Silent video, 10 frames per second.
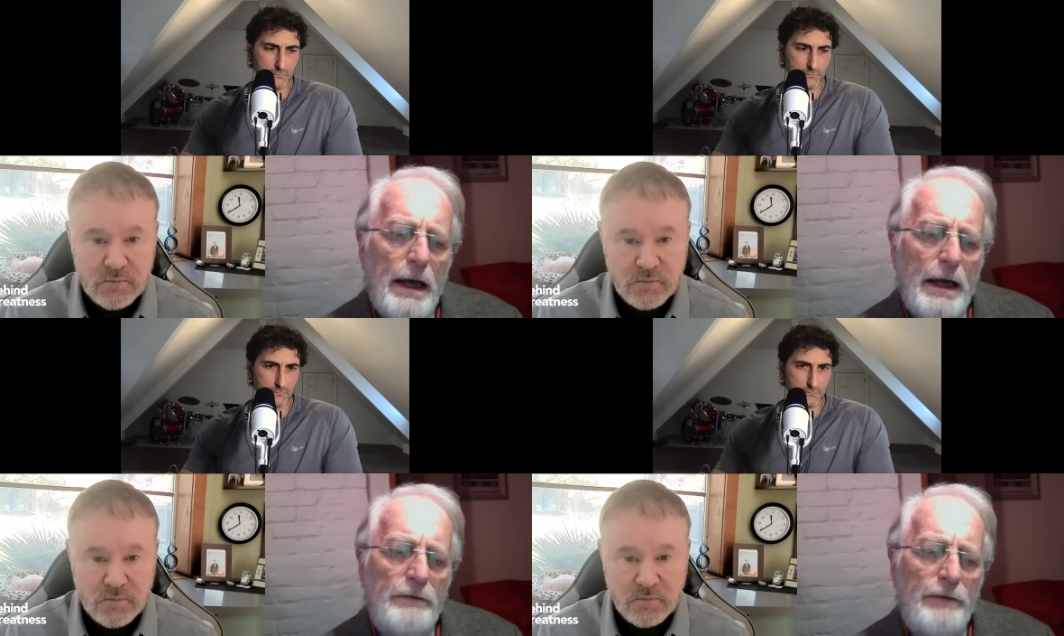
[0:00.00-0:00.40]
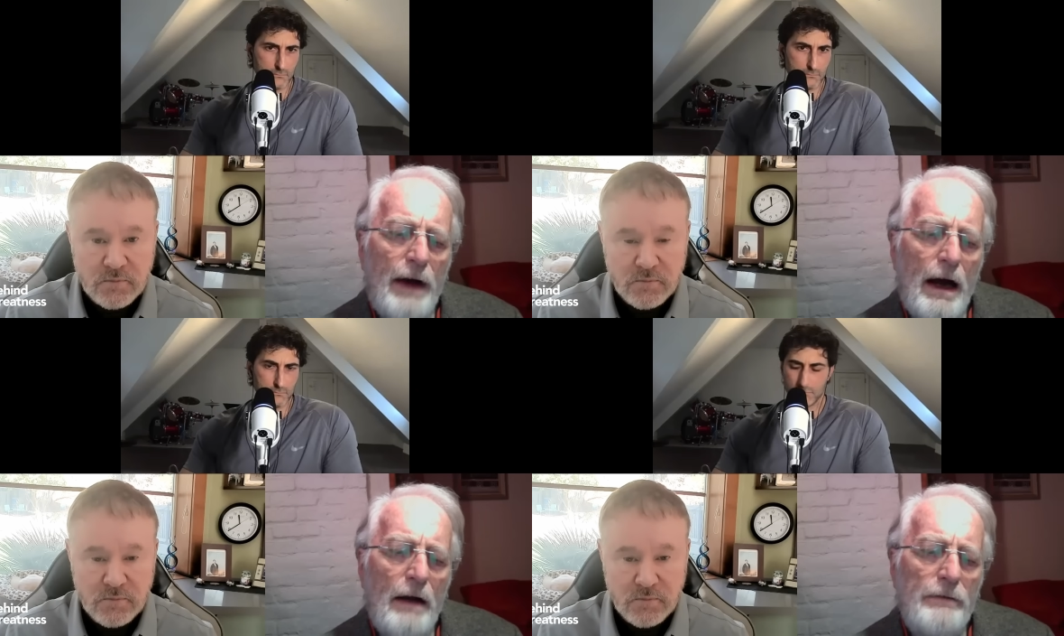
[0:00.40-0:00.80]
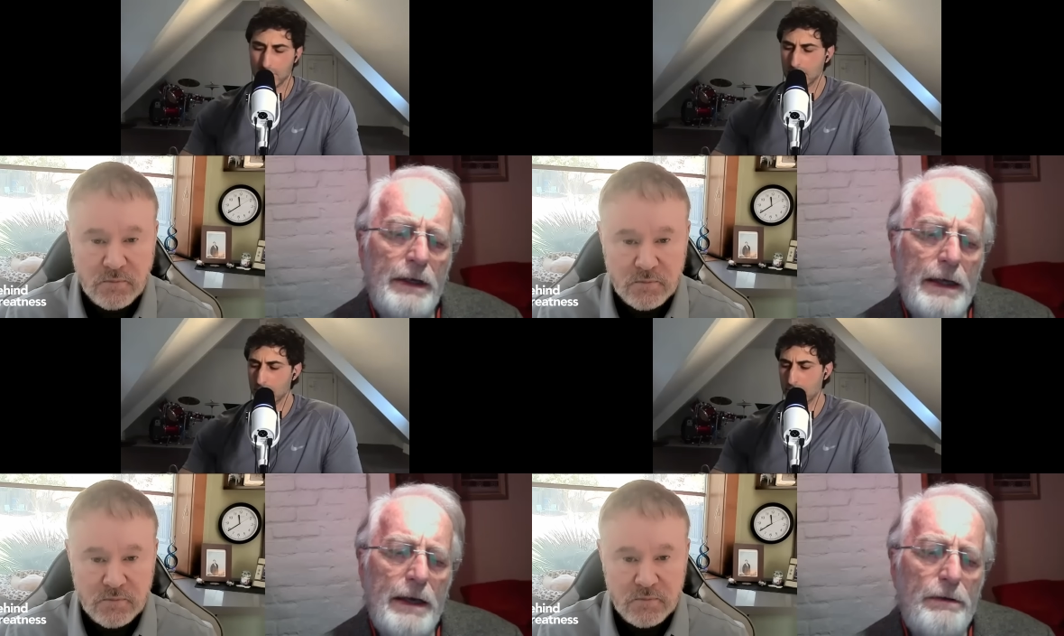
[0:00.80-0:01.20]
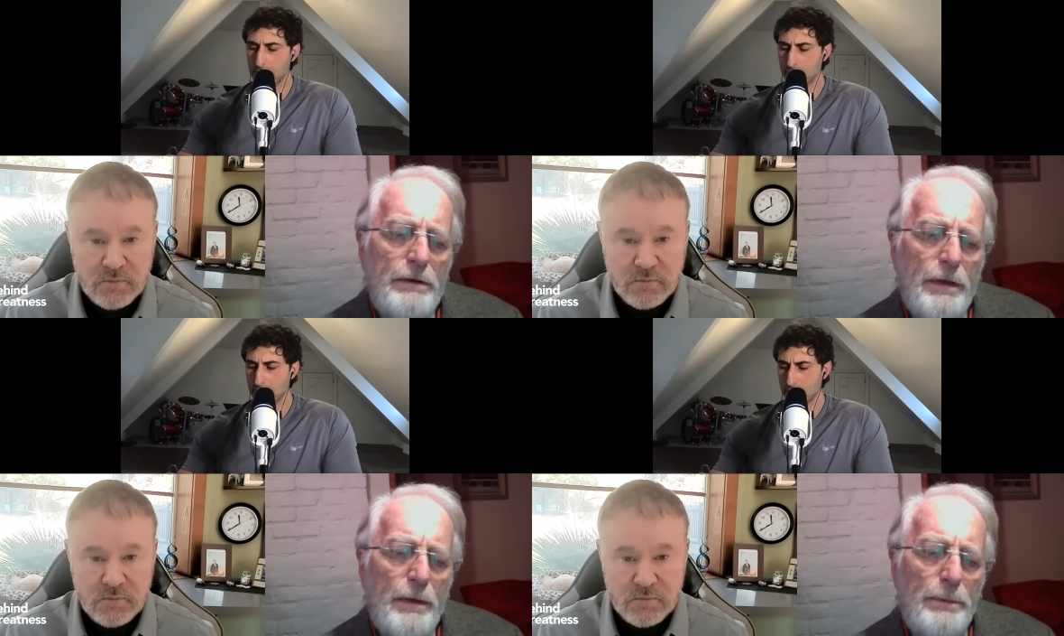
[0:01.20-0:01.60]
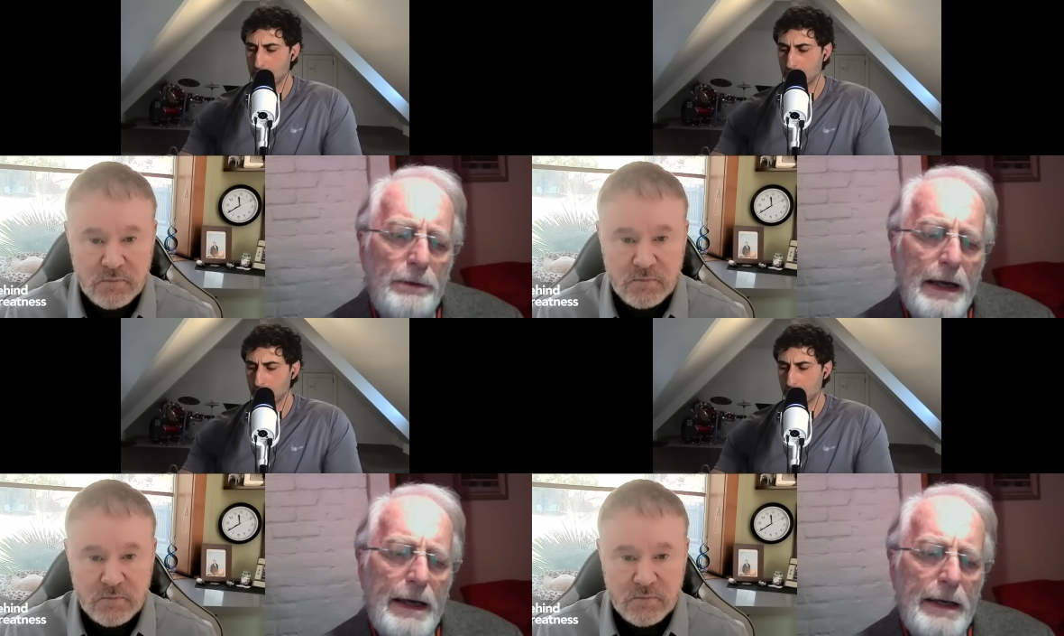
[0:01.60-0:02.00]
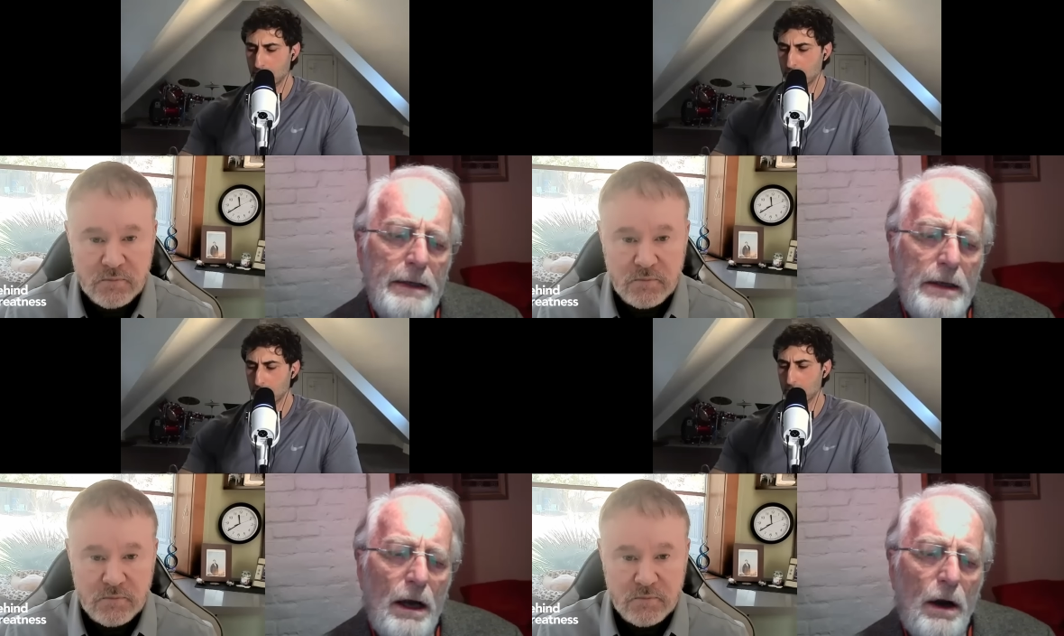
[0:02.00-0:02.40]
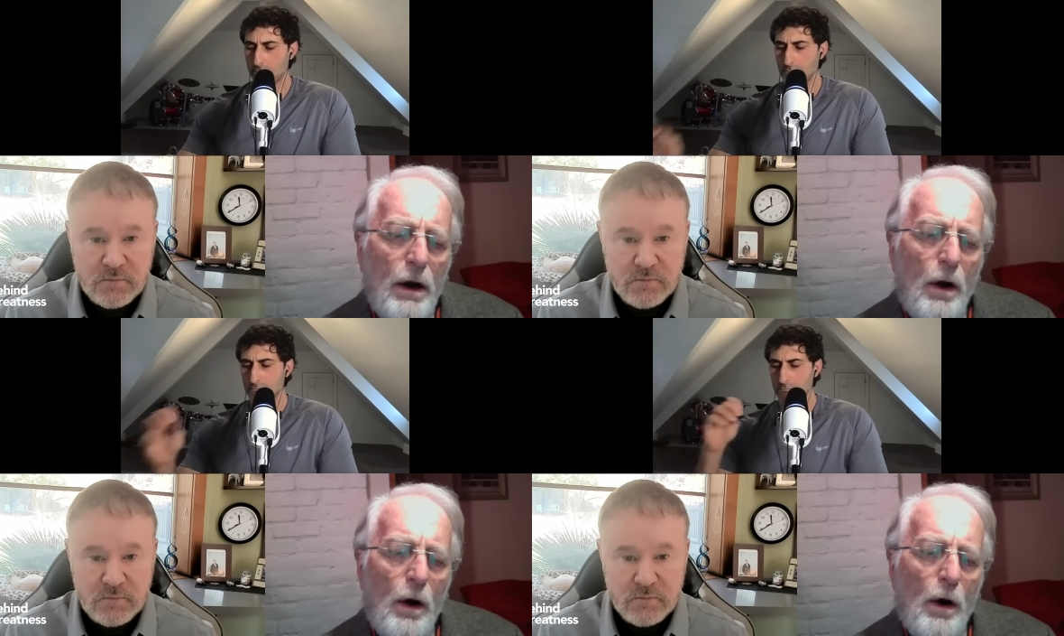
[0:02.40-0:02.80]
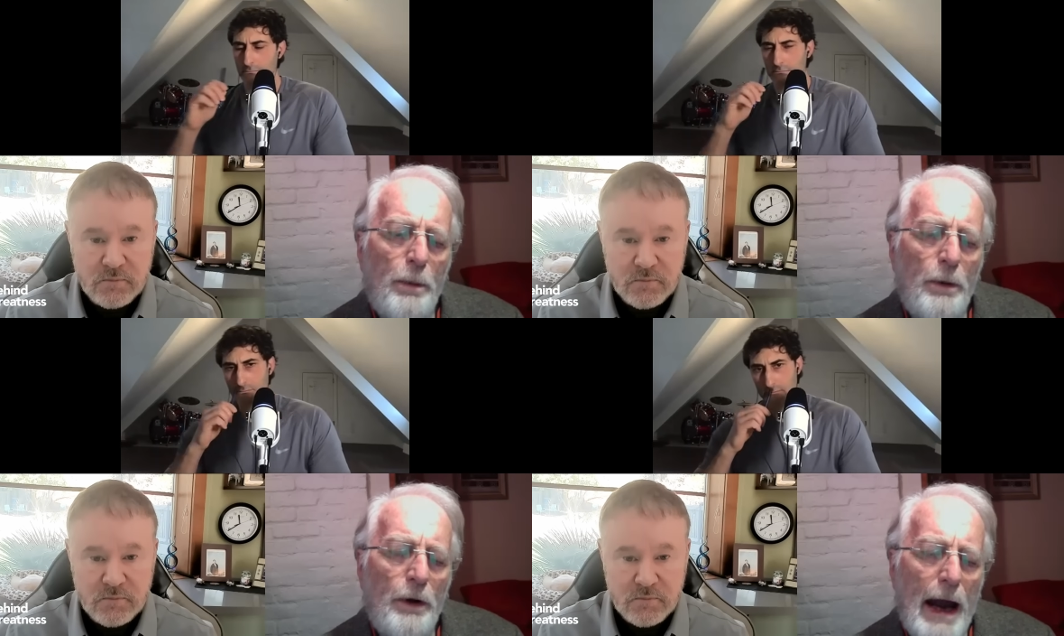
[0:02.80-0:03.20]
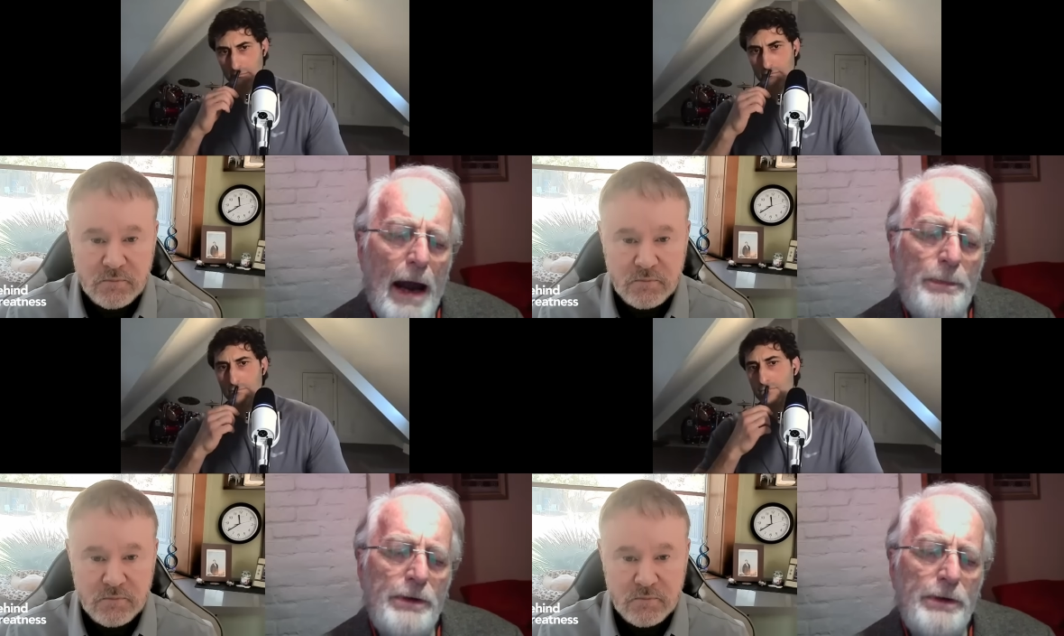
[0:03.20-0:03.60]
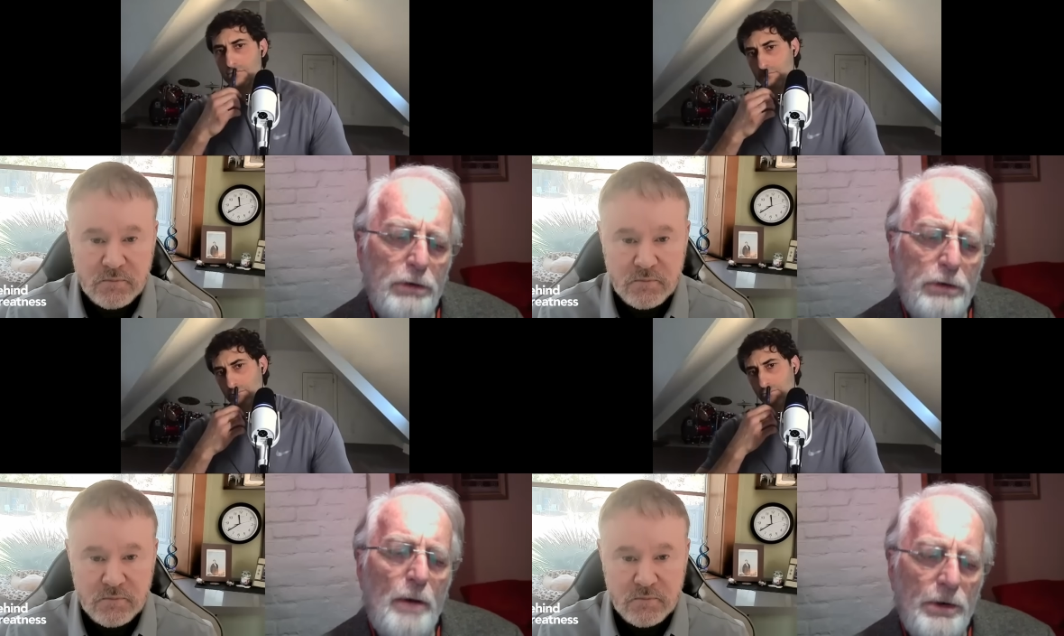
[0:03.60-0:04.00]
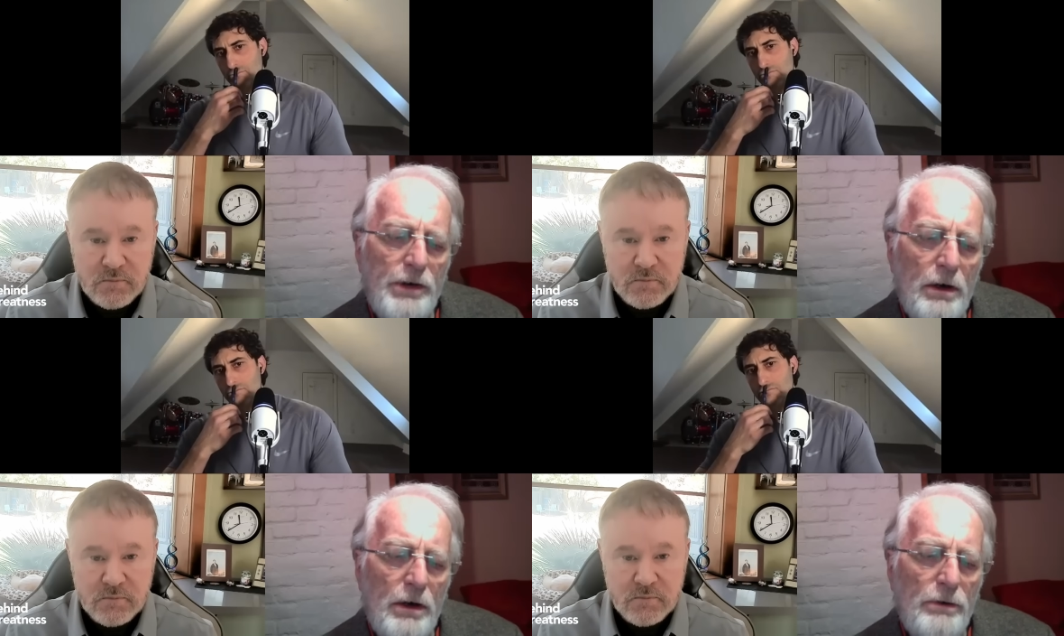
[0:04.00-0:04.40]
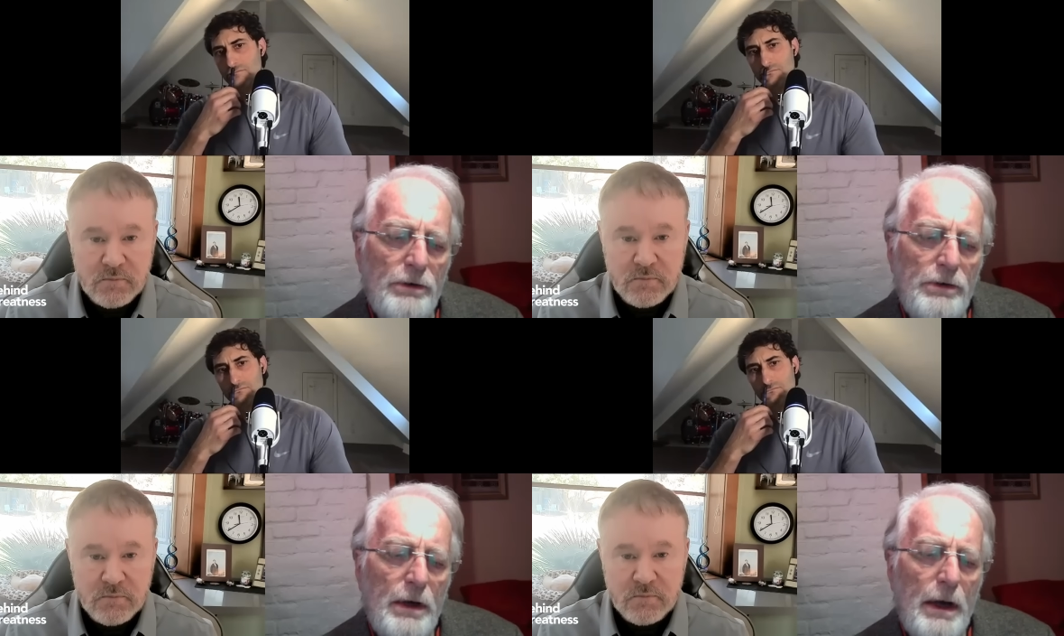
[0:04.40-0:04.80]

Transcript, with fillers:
Speaker 1: involved in either the brain or perhaps the chromosomes.